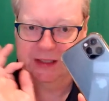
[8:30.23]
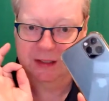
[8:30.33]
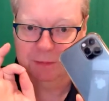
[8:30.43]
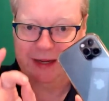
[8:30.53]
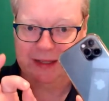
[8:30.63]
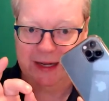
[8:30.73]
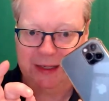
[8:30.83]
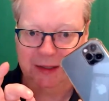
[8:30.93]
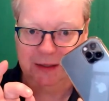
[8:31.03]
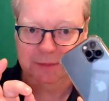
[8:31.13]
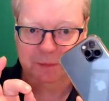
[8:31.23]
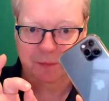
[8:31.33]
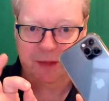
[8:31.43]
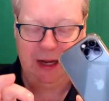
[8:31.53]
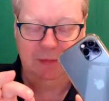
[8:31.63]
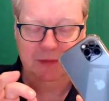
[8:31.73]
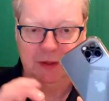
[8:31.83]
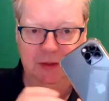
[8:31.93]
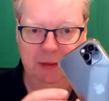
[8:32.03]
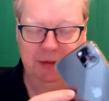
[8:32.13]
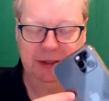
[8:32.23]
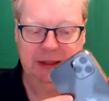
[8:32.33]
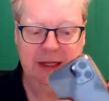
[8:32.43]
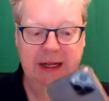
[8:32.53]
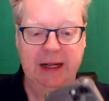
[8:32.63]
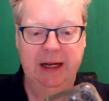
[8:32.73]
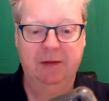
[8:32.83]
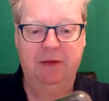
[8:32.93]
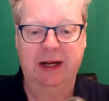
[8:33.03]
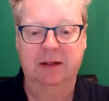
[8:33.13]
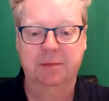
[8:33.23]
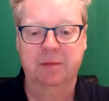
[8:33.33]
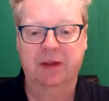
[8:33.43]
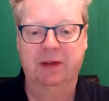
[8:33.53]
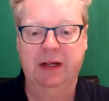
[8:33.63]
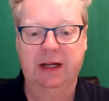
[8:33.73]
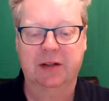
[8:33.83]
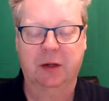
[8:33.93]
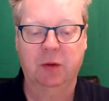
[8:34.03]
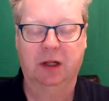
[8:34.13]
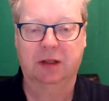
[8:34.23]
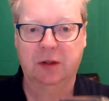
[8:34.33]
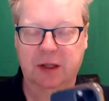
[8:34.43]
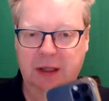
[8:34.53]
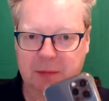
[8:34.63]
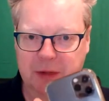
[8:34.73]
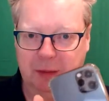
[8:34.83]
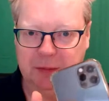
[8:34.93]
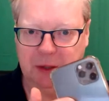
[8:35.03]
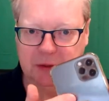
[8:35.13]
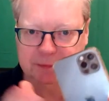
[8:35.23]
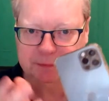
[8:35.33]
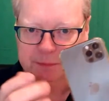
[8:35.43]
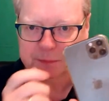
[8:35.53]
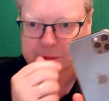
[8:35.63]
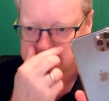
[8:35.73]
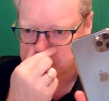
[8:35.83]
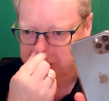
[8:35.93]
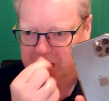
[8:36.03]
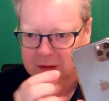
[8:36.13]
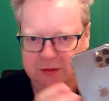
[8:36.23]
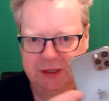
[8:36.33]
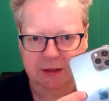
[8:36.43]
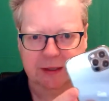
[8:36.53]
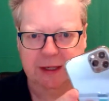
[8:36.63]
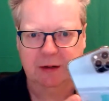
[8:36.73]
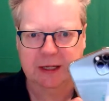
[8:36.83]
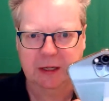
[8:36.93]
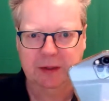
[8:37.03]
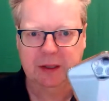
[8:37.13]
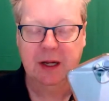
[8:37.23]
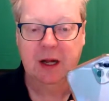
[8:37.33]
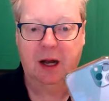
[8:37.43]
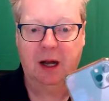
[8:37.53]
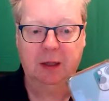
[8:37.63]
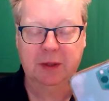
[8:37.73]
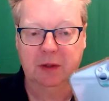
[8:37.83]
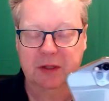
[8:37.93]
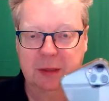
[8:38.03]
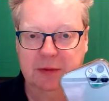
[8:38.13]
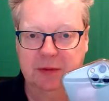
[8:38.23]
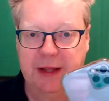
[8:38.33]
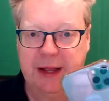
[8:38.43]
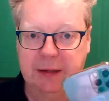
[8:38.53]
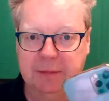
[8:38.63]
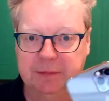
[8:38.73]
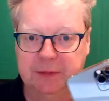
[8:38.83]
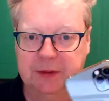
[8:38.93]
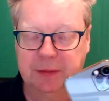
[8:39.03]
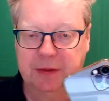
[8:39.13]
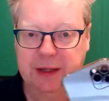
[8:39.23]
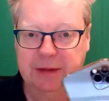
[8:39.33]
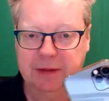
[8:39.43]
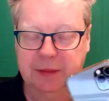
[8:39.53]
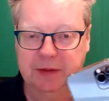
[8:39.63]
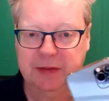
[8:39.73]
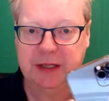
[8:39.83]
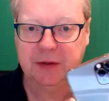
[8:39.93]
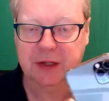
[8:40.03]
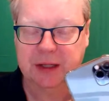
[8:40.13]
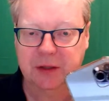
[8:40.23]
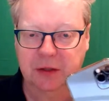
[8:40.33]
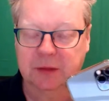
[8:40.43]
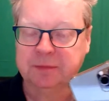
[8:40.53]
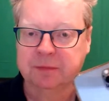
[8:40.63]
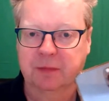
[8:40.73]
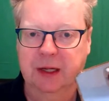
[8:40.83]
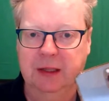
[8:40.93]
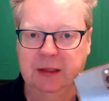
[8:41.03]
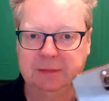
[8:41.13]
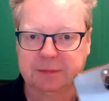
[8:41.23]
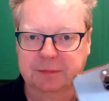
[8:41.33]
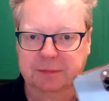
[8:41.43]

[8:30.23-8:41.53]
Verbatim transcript: spectacular, absolutely brilliant. In fact, for the next show, what I'll do is I'll upload. I'll check that they're okay with it. I'll upload some of their some of their some of the videos that I took, uh,